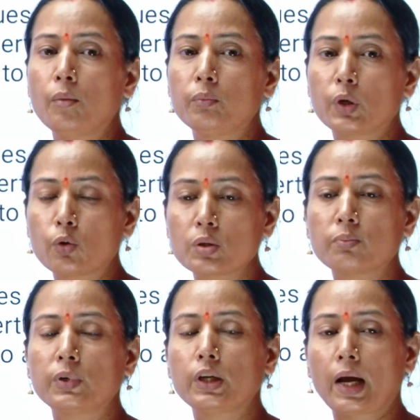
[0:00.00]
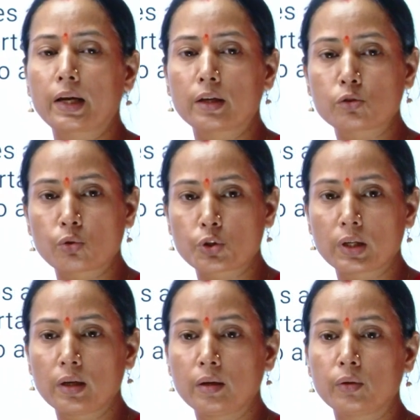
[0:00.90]
because we are a
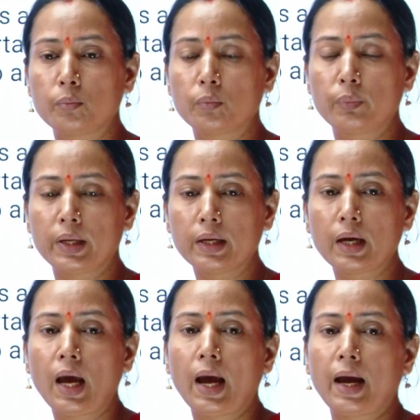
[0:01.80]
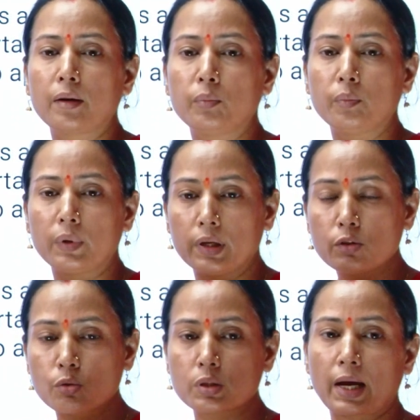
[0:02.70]
social being and in
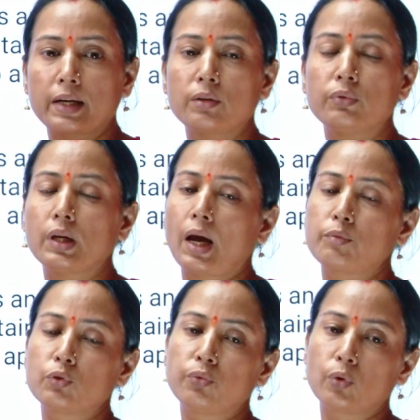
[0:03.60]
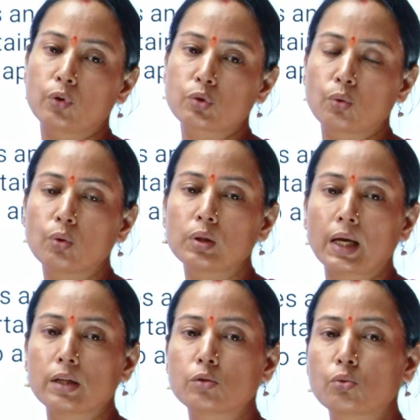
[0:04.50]
society we have to follow all
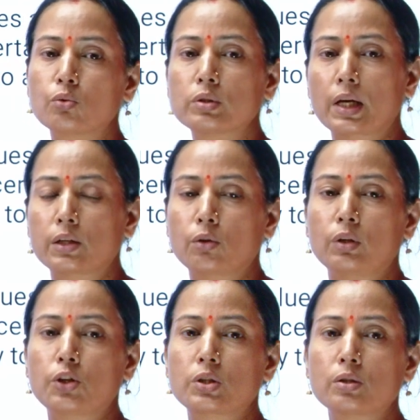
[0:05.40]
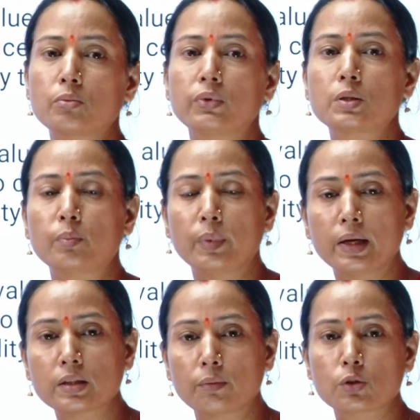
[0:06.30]
that rules and regulations which
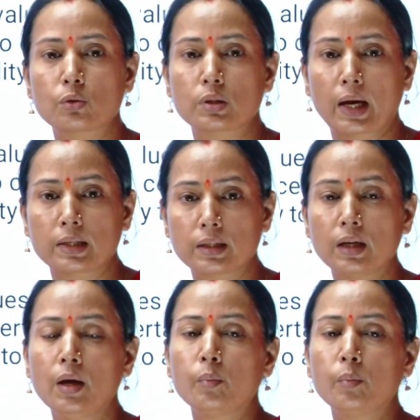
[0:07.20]
makes our society